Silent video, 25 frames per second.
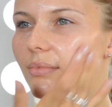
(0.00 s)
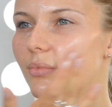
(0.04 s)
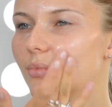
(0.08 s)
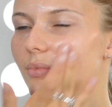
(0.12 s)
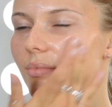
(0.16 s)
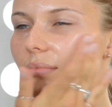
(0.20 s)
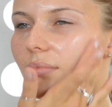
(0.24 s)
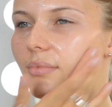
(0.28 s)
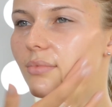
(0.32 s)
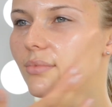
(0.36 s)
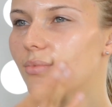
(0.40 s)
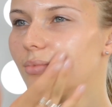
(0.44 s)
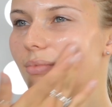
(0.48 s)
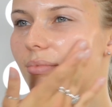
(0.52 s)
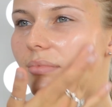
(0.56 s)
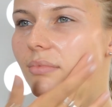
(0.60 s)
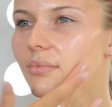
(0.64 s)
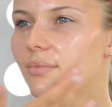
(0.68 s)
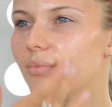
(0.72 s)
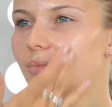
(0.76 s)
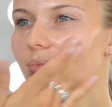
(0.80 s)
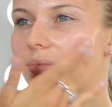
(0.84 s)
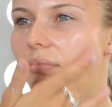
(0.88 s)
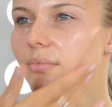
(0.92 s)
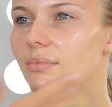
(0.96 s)
and the
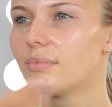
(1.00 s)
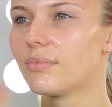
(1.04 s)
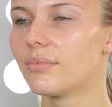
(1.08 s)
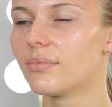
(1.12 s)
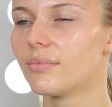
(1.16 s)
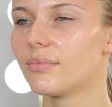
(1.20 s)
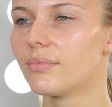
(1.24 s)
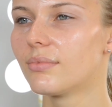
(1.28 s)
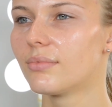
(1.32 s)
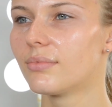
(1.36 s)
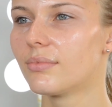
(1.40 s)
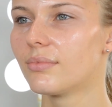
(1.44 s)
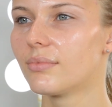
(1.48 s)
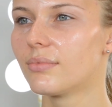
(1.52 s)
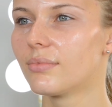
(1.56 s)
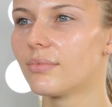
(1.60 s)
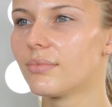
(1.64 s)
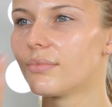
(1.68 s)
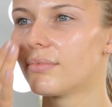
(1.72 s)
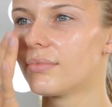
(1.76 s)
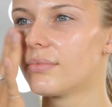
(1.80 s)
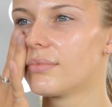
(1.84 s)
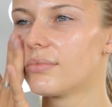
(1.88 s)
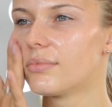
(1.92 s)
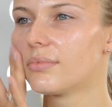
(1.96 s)
glycerin
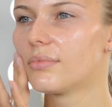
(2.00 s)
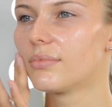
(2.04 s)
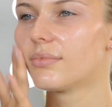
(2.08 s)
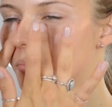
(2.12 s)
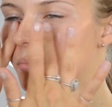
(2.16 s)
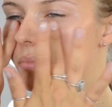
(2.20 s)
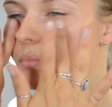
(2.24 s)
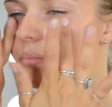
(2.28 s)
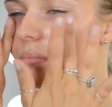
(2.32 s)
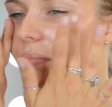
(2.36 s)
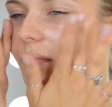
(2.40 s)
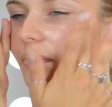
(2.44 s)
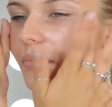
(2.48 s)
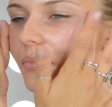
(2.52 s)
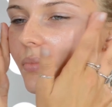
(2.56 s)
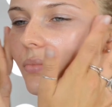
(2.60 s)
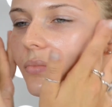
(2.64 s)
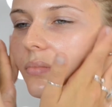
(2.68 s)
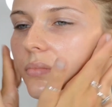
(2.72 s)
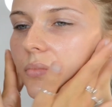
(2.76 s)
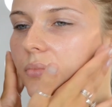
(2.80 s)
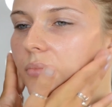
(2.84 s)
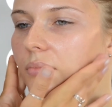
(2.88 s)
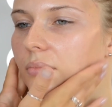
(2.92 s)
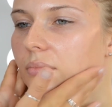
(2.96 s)
in the
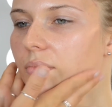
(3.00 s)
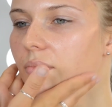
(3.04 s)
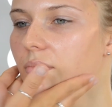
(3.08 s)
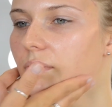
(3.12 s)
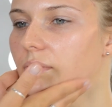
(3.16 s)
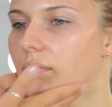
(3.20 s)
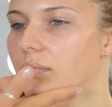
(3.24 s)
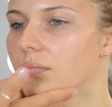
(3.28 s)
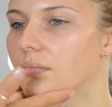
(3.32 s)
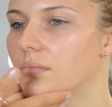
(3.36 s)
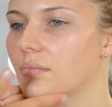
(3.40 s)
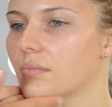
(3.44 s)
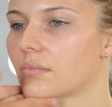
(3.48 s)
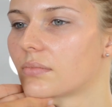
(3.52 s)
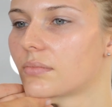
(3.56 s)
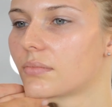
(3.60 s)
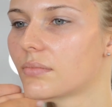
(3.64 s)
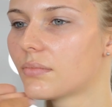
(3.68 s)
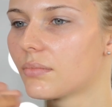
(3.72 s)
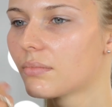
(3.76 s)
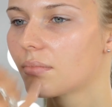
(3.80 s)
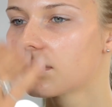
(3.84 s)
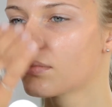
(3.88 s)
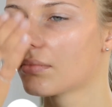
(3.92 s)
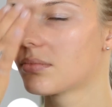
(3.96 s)
cream makes the makeup
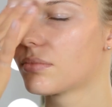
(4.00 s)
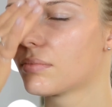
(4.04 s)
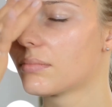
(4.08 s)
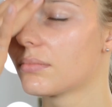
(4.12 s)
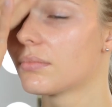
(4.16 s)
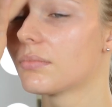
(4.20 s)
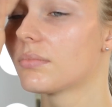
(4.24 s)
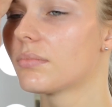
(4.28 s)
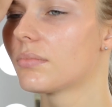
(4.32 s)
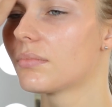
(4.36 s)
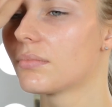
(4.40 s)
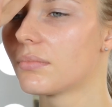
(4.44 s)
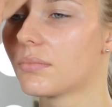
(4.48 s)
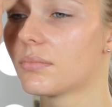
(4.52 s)
stick to the face.